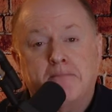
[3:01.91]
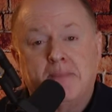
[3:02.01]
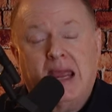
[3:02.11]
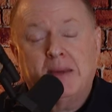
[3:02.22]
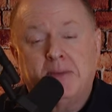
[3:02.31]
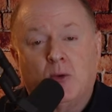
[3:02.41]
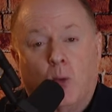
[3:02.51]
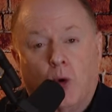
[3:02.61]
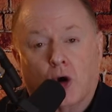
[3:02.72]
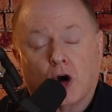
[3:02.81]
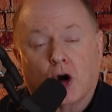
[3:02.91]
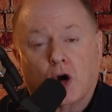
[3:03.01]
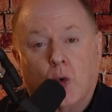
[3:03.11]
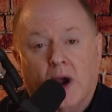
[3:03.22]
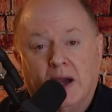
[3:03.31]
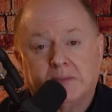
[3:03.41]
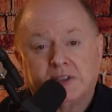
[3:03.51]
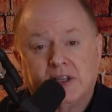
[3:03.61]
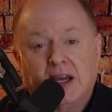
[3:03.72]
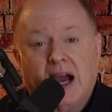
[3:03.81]
that maybe were
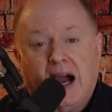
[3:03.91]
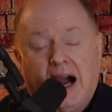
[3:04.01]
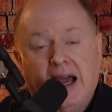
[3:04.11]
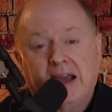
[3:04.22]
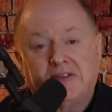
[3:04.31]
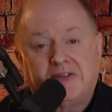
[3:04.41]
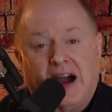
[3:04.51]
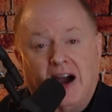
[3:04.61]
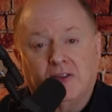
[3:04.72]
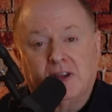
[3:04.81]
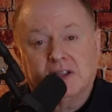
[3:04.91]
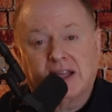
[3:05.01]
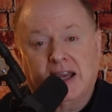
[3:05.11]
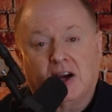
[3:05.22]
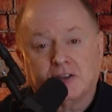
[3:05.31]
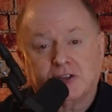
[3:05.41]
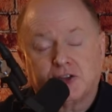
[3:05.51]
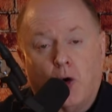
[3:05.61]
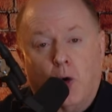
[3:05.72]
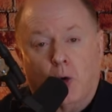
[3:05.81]
equipped, I have found that they are
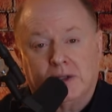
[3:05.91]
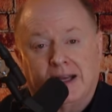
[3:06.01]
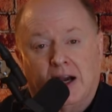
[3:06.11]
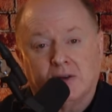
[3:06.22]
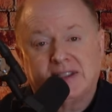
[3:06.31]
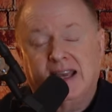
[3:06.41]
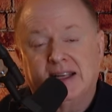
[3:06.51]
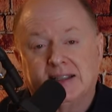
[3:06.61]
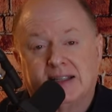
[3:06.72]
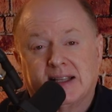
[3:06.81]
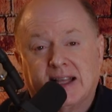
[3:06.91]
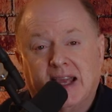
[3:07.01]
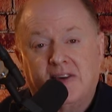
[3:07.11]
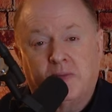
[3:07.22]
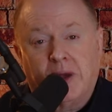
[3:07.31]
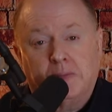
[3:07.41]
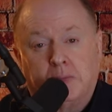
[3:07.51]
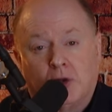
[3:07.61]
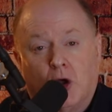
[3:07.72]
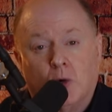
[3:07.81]
so old and outdated that they have been
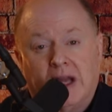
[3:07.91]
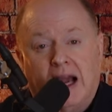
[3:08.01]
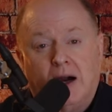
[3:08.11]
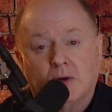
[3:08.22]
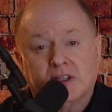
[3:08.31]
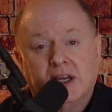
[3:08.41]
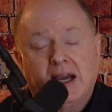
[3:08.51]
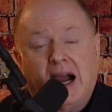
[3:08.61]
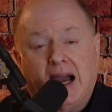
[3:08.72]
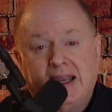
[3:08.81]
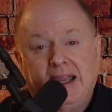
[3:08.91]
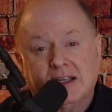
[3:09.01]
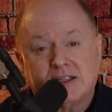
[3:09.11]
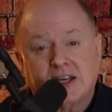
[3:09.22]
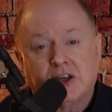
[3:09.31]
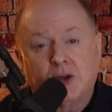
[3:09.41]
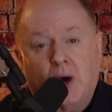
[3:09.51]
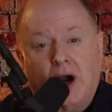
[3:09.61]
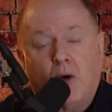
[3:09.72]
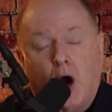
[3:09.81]
blown out. I can't tell
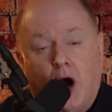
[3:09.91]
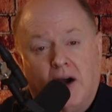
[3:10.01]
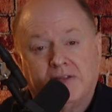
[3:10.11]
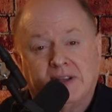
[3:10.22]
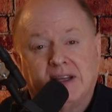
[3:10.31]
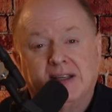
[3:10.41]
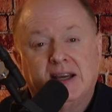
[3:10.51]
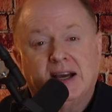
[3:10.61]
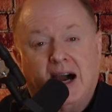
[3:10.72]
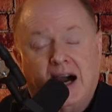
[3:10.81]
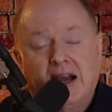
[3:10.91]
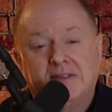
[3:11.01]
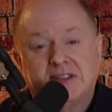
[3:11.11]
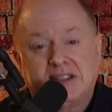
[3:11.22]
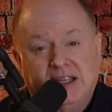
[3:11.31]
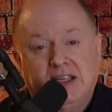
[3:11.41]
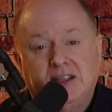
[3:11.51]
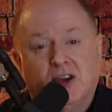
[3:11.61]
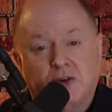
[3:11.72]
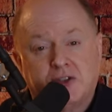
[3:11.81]
you how often I've
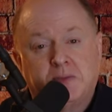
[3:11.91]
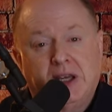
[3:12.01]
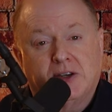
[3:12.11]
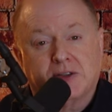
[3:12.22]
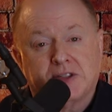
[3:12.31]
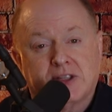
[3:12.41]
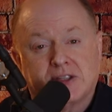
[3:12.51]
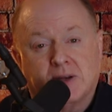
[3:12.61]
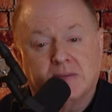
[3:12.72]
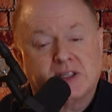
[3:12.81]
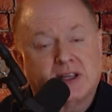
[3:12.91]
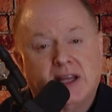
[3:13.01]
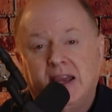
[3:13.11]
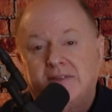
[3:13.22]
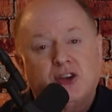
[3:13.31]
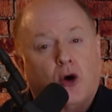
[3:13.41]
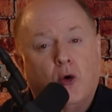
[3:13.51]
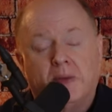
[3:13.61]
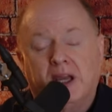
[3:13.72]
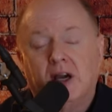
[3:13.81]
seen those speaker systems and they've
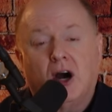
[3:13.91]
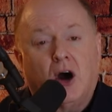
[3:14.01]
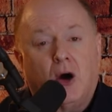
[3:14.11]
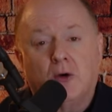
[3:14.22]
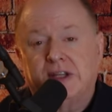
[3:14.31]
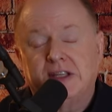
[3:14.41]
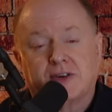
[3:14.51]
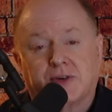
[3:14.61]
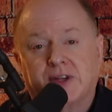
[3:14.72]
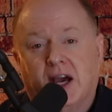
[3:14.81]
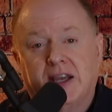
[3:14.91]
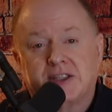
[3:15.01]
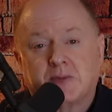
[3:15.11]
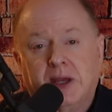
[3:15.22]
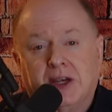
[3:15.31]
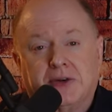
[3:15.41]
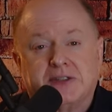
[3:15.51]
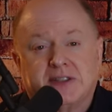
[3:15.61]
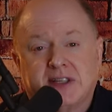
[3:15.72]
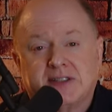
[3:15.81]
told me, oh, these are nice speaker
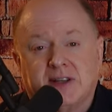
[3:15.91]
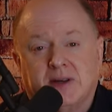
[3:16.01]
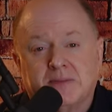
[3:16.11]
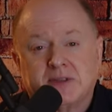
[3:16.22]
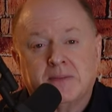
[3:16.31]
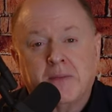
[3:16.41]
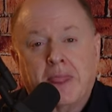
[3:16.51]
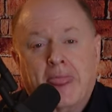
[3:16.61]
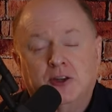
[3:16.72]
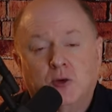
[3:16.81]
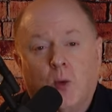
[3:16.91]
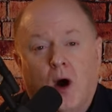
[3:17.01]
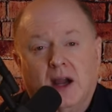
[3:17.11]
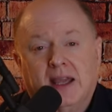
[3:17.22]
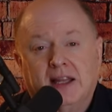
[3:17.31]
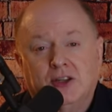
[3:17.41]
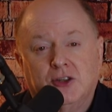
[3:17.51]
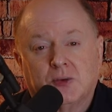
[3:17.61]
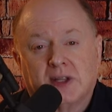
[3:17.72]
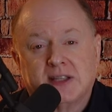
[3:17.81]
systems. And you walk in,
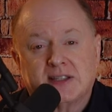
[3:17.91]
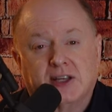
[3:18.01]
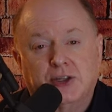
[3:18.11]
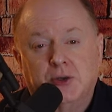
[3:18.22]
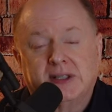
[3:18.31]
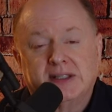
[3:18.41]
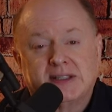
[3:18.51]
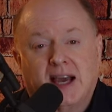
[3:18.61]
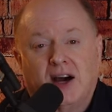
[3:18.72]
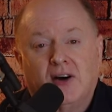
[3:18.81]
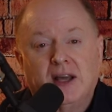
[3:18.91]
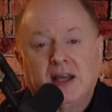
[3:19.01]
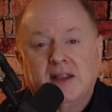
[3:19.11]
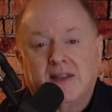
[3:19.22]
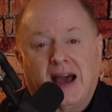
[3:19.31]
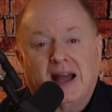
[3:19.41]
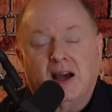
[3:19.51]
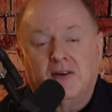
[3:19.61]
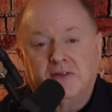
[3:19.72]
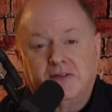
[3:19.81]
you listen, you can tell
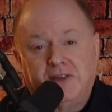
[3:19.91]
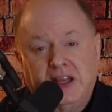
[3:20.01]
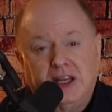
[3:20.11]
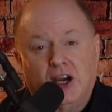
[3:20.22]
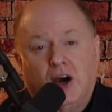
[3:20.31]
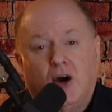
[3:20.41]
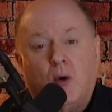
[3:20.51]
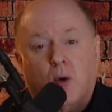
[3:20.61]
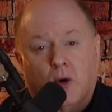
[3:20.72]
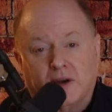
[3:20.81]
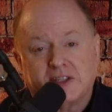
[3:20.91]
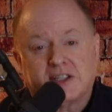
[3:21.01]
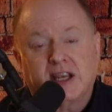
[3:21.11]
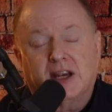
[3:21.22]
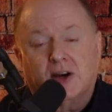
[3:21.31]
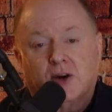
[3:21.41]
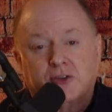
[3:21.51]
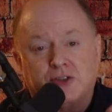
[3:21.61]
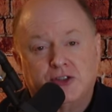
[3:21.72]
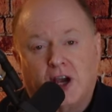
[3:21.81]
that a video or a
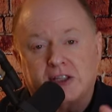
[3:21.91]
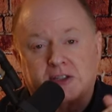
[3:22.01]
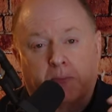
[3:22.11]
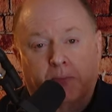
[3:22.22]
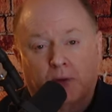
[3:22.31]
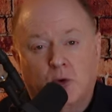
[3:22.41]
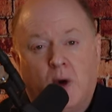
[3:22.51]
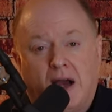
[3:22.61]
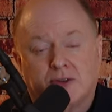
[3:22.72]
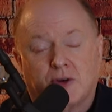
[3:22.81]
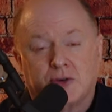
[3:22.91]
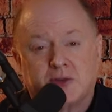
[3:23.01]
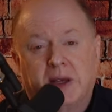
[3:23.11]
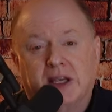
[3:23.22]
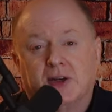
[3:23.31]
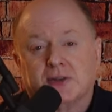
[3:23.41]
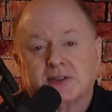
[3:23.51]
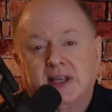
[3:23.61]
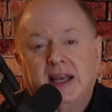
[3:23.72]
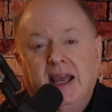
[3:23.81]
singer just blew out those speakers.